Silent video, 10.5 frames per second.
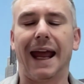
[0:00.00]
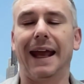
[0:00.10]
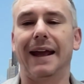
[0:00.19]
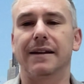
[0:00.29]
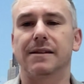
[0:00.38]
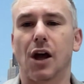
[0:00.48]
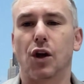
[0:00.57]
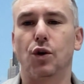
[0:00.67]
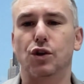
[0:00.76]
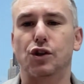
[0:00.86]
is
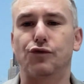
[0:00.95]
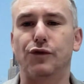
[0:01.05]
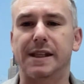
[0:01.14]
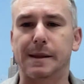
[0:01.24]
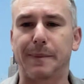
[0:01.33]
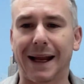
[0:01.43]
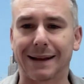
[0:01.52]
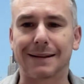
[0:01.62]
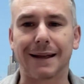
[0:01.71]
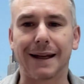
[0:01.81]
not just
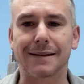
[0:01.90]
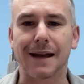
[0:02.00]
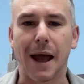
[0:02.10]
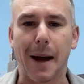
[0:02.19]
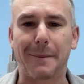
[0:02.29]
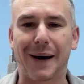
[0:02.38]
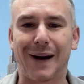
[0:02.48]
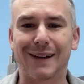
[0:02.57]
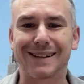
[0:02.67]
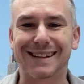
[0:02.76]
respected,
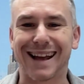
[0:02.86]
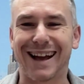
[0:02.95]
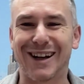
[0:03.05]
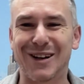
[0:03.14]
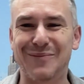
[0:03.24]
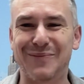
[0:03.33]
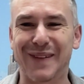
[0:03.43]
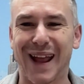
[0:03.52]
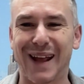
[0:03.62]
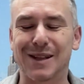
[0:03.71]
but
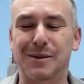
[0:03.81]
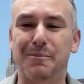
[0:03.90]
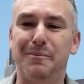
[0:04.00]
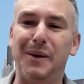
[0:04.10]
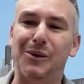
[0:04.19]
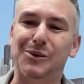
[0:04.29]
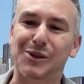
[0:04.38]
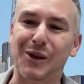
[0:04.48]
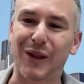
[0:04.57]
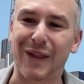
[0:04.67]
is built
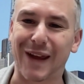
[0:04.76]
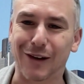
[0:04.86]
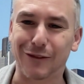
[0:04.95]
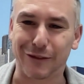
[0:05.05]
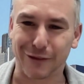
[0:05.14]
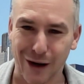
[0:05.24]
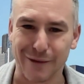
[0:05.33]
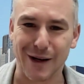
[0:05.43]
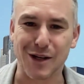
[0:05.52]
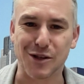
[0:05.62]
so that they can
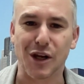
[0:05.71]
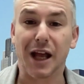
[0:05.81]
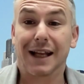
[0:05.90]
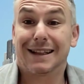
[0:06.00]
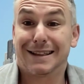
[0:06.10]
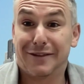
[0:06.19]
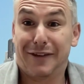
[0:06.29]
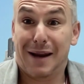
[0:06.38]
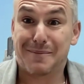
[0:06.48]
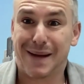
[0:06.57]
flourish
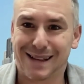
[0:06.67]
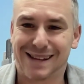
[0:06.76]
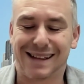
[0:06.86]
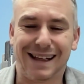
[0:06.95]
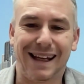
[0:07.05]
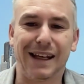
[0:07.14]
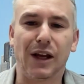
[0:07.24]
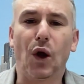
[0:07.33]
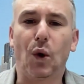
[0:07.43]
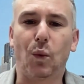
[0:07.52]

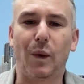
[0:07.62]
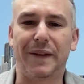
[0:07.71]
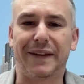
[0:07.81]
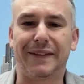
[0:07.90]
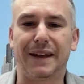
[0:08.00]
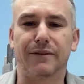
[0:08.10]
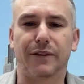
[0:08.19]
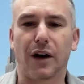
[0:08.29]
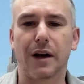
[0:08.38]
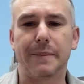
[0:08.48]
developmentally within the
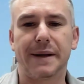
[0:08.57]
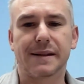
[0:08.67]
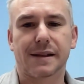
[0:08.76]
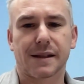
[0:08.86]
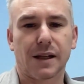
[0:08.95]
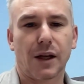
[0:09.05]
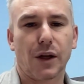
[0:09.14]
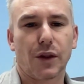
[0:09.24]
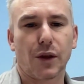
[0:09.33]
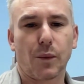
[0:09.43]
environments
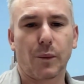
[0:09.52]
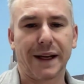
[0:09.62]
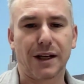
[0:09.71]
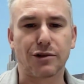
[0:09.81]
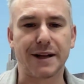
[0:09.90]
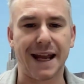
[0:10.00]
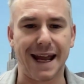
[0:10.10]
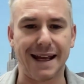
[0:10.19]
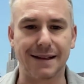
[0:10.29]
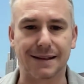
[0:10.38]
that we
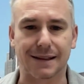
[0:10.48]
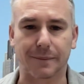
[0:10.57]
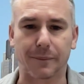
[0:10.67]
create.